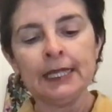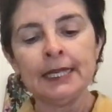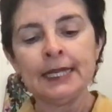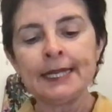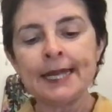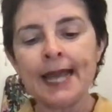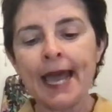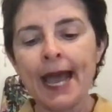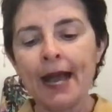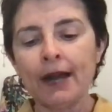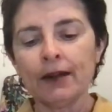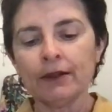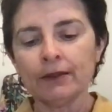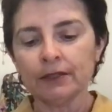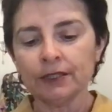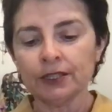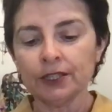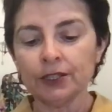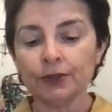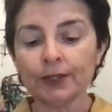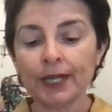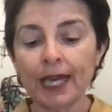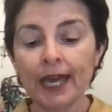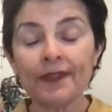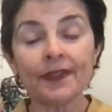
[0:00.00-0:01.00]
Now,
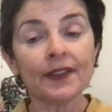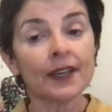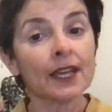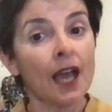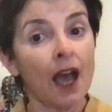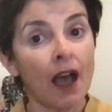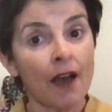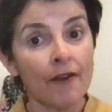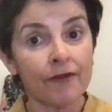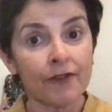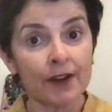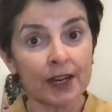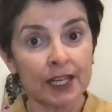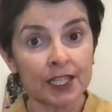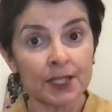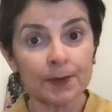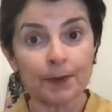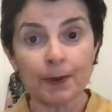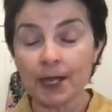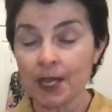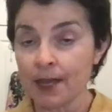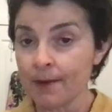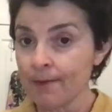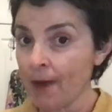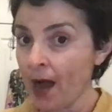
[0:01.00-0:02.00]
you'll get the coverage,
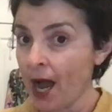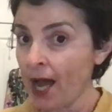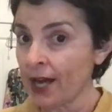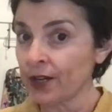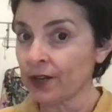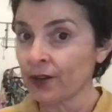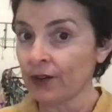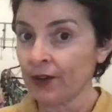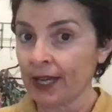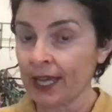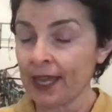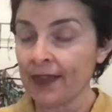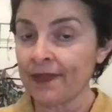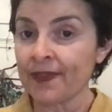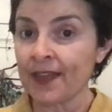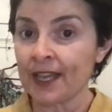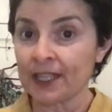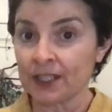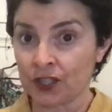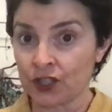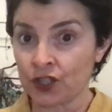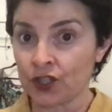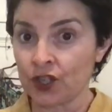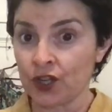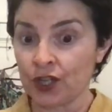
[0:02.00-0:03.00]
but you might not get that
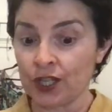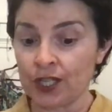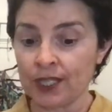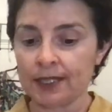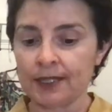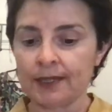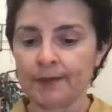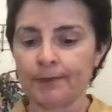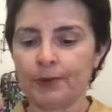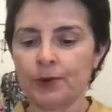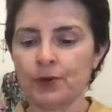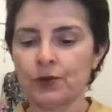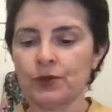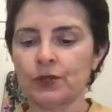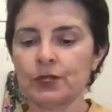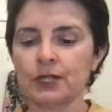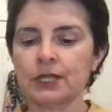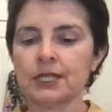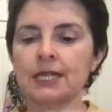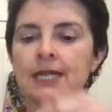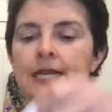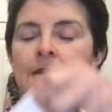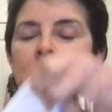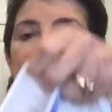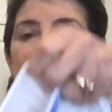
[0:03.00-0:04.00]
sturdy support.